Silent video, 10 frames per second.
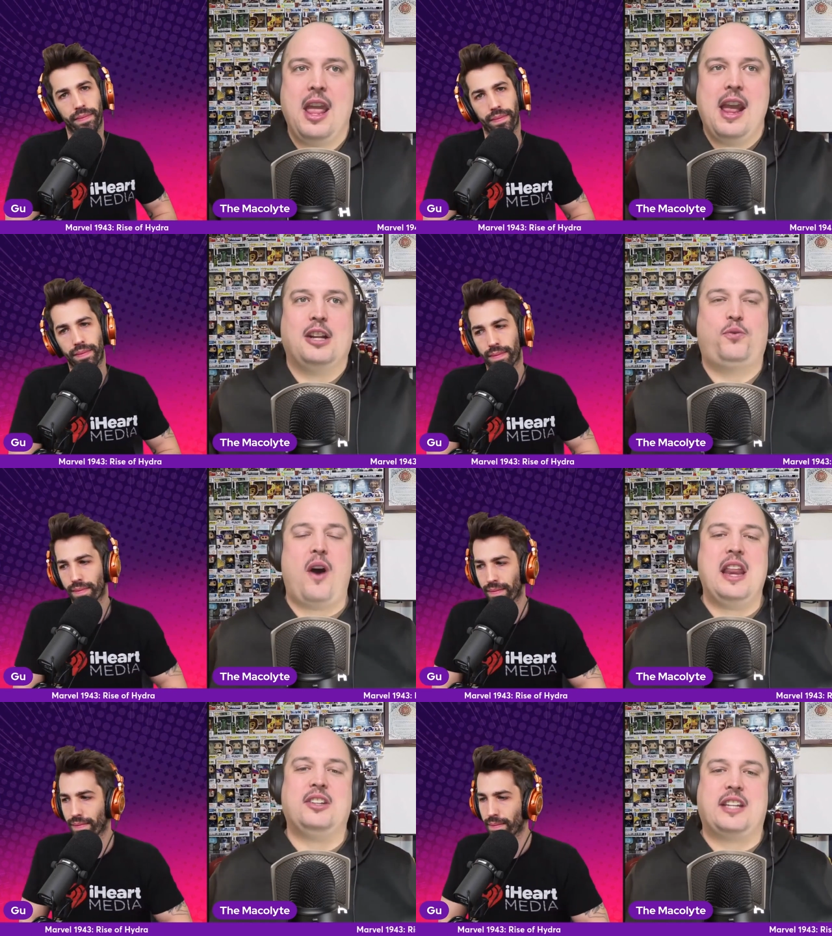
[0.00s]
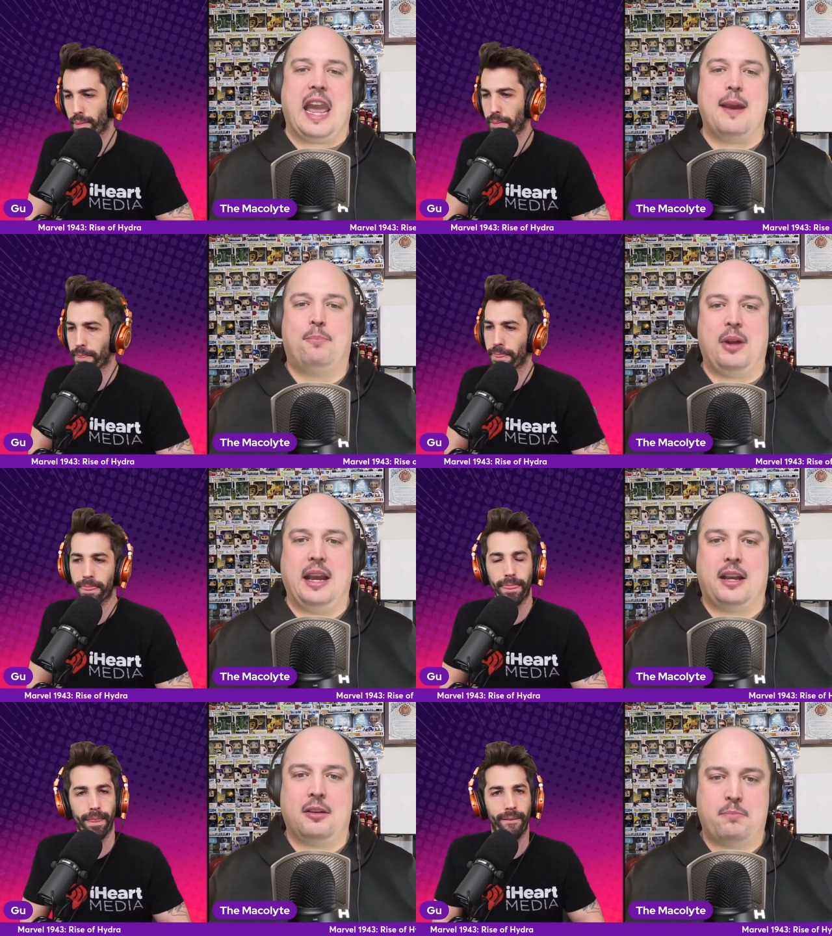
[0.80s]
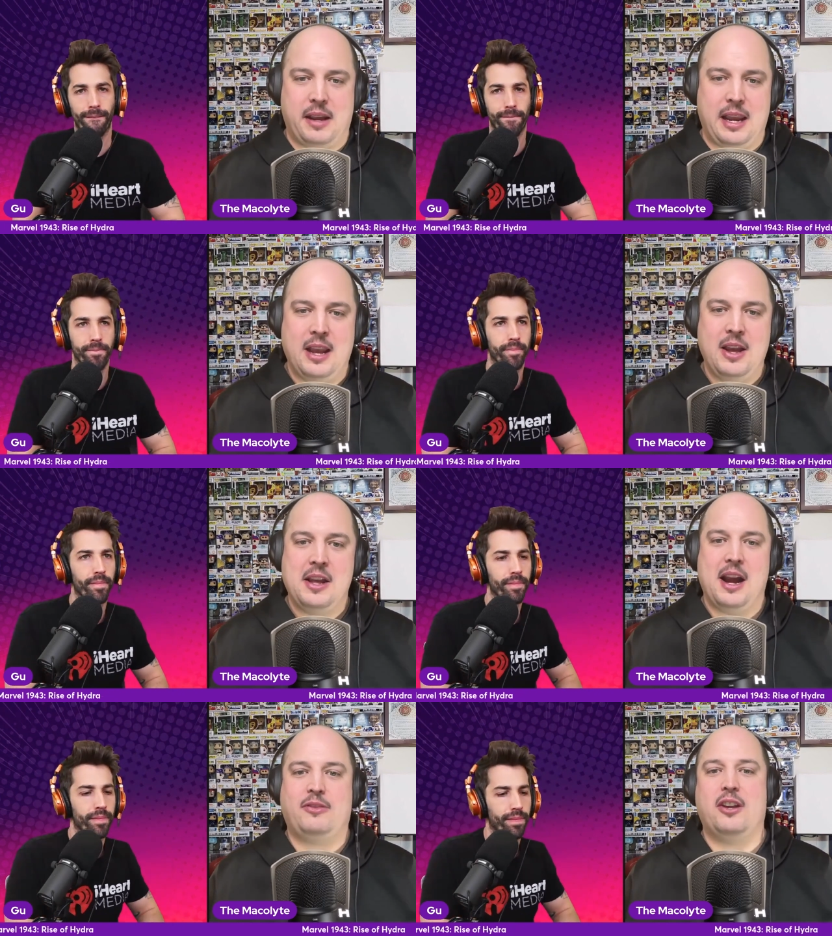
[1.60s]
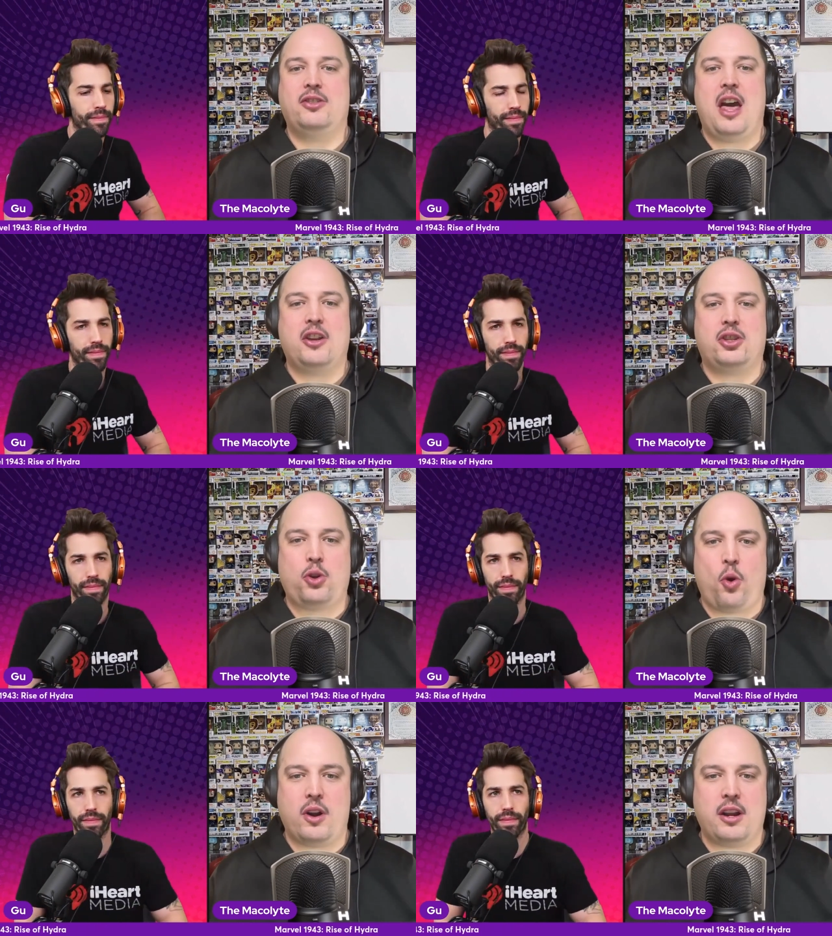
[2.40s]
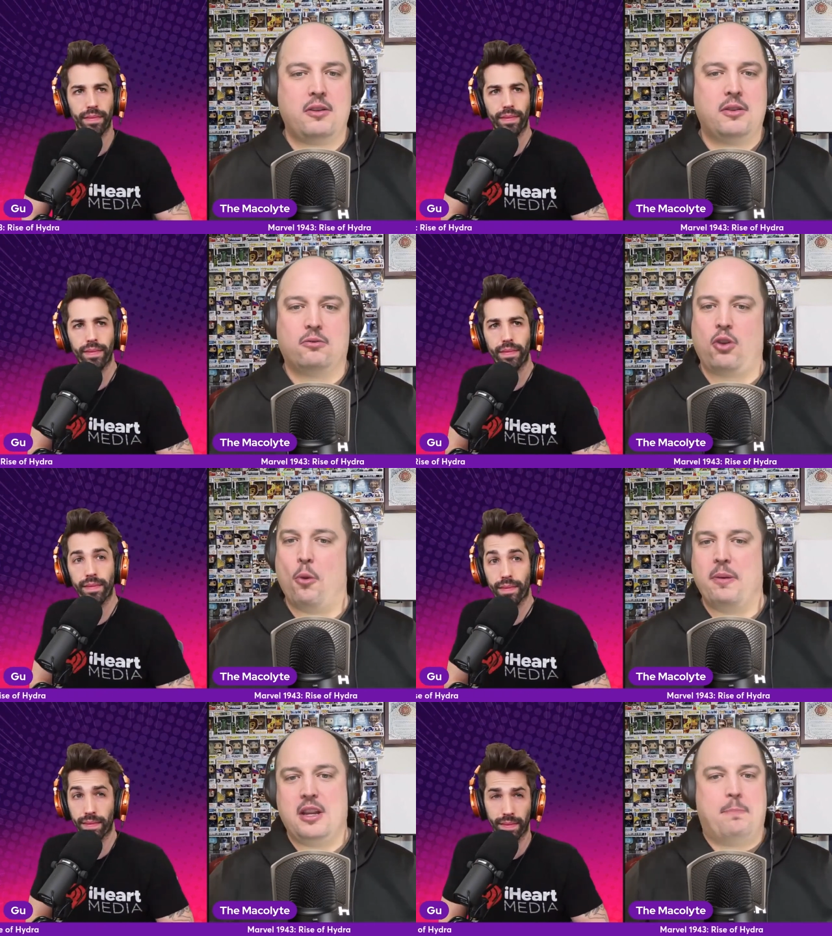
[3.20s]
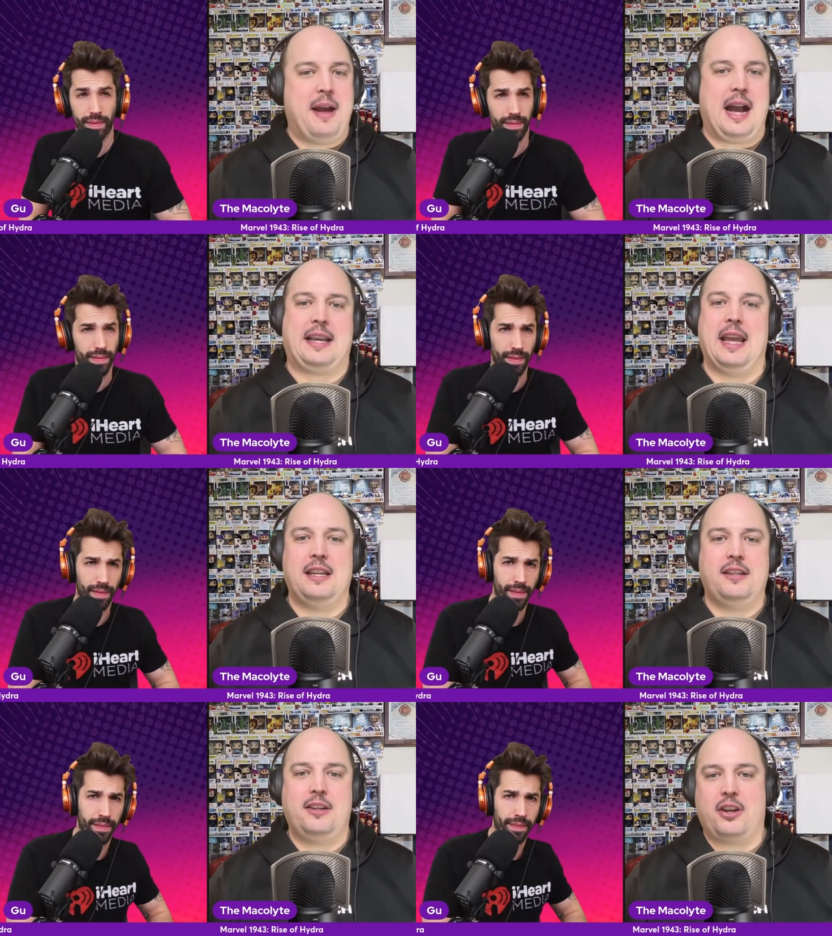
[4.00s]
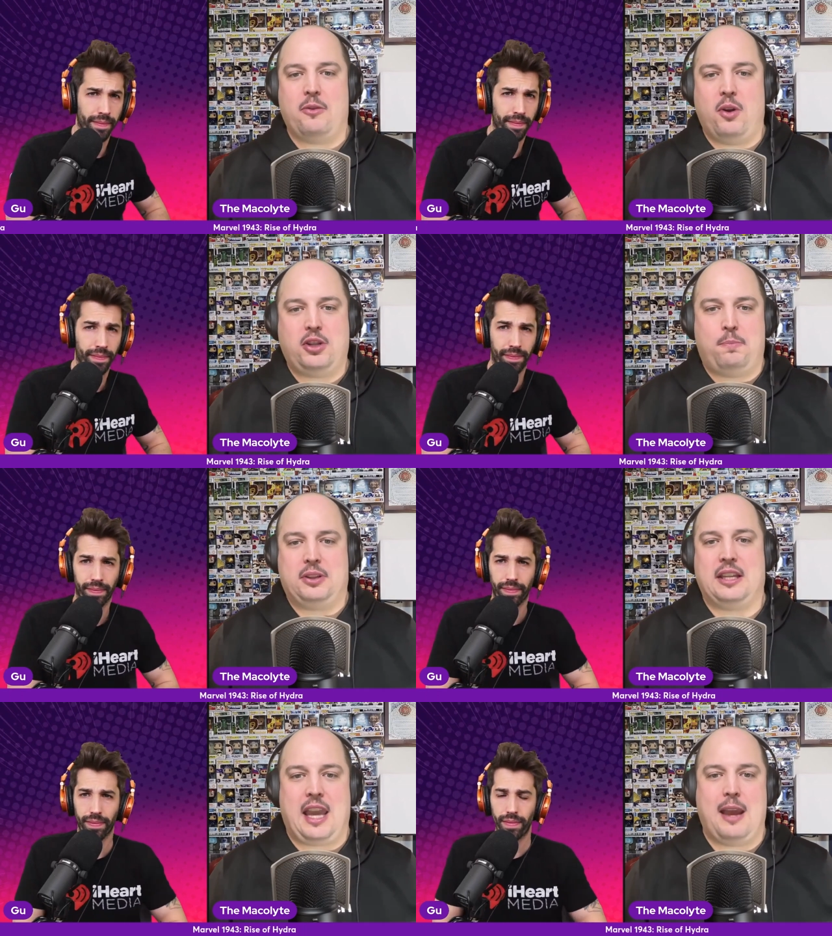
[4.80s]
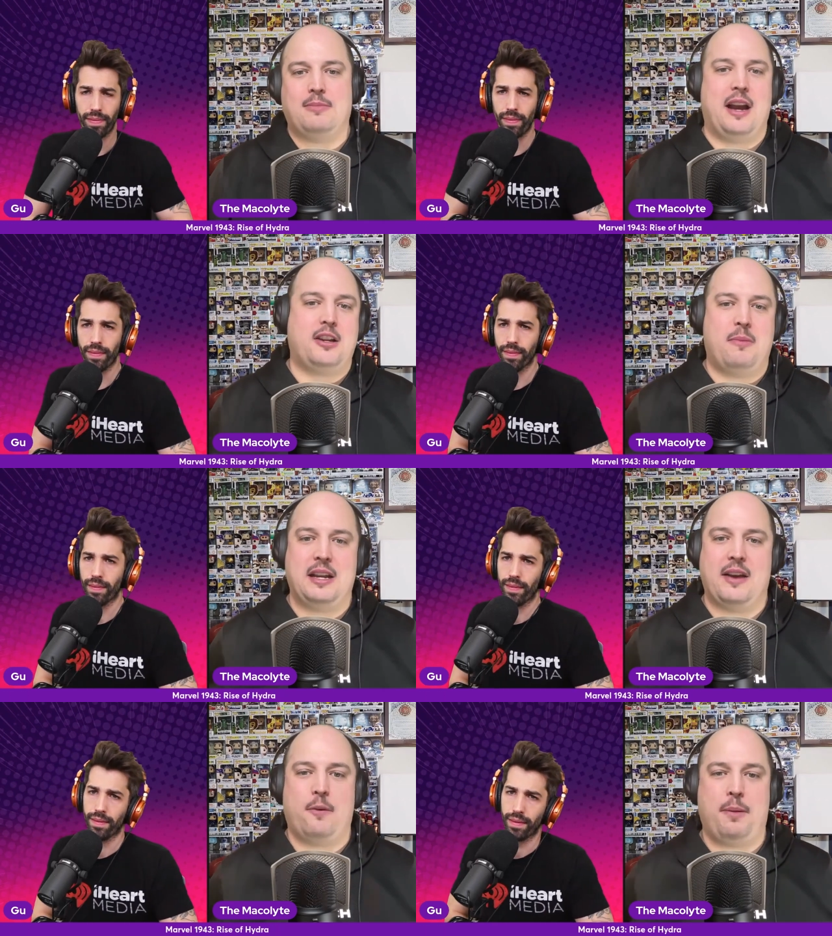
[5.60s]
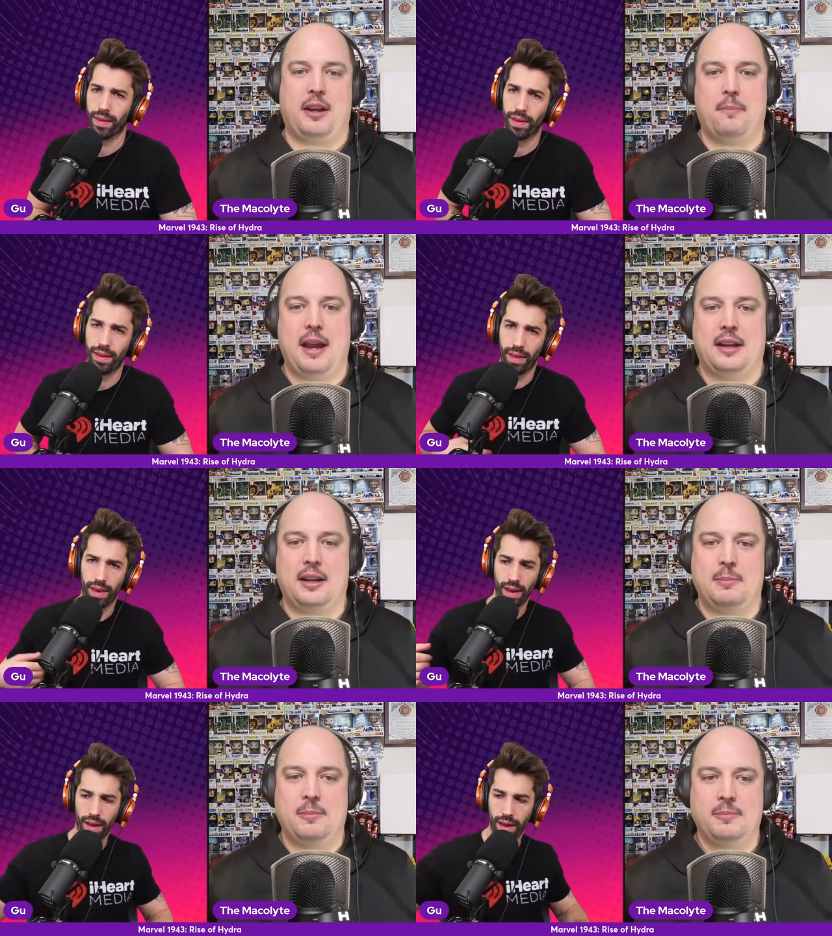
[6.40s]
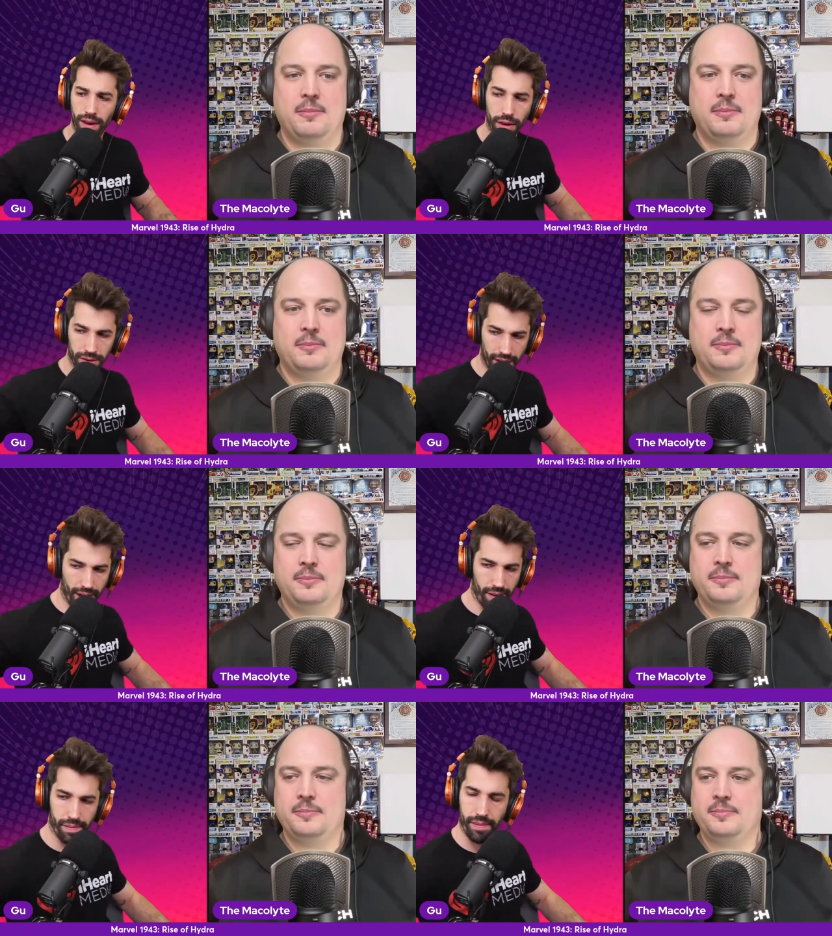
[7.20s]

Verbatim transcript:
Speaker 1: As fun as gameplay could be, if there's not a story roping you back in, you, once you put the game down, you might never pick it back up. News down